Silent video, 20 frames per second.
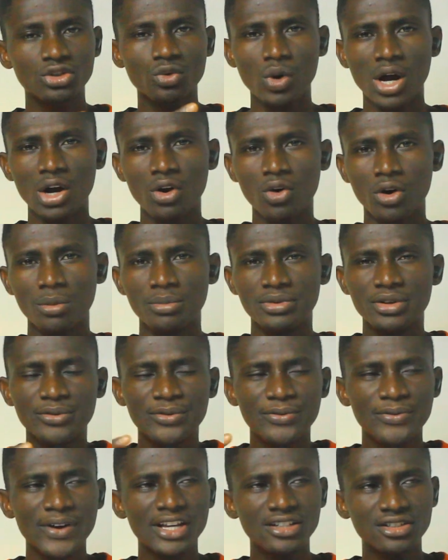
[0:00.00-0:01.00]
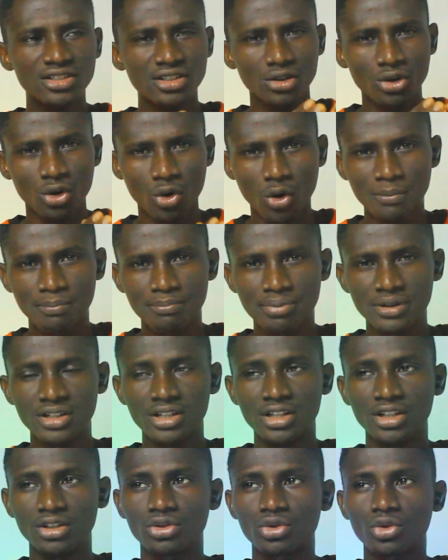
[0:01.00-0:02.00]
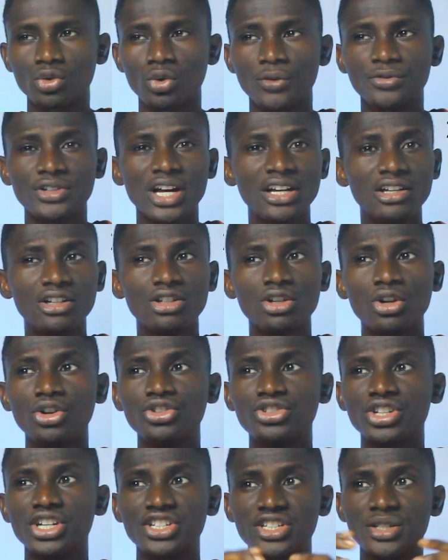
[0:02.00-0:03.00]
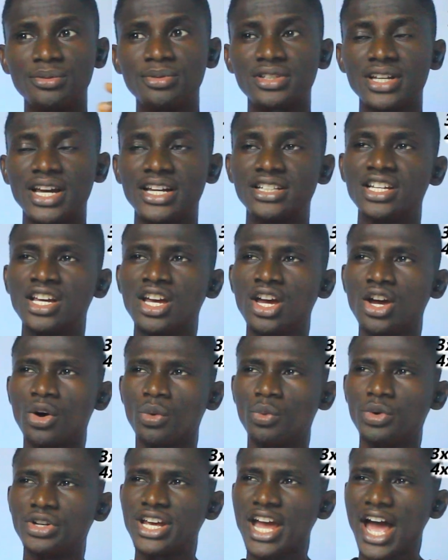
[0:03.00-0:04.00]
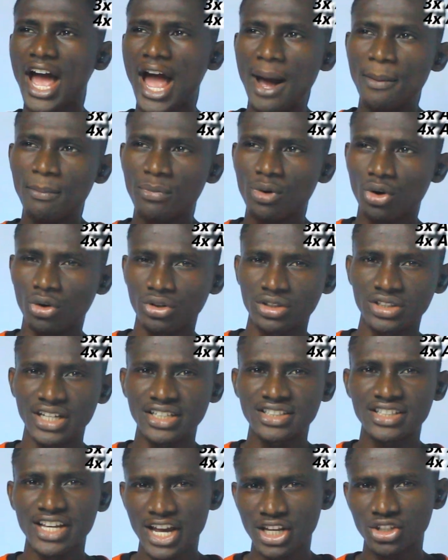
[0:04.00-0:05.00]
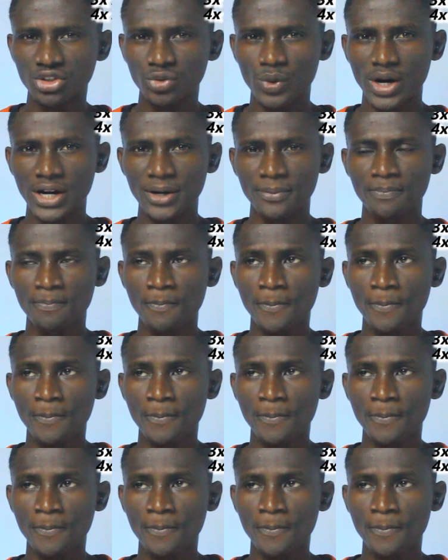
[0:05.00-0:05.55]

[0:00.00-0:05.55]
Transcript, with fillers: Qualcomm the first company to officially launch a chipset with the ARM Cortex S one,